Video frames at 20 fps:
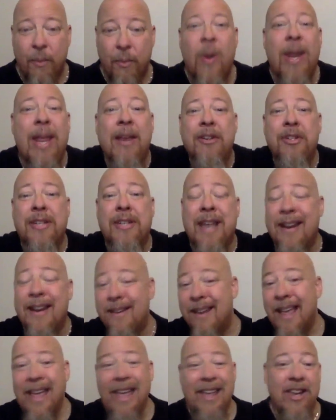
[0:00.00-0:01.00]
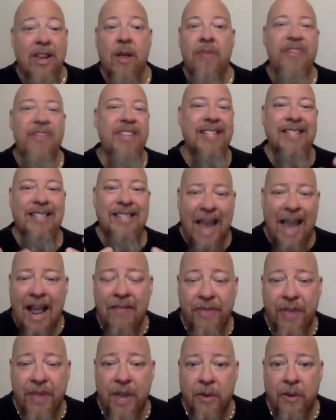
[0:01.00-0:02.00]
We understand, you know, the
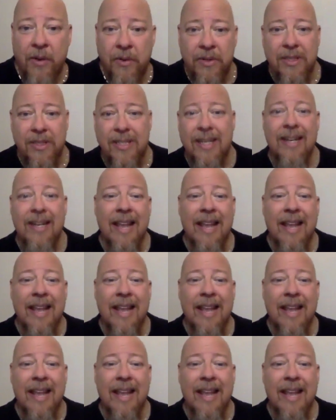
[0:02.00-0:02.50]
xanthones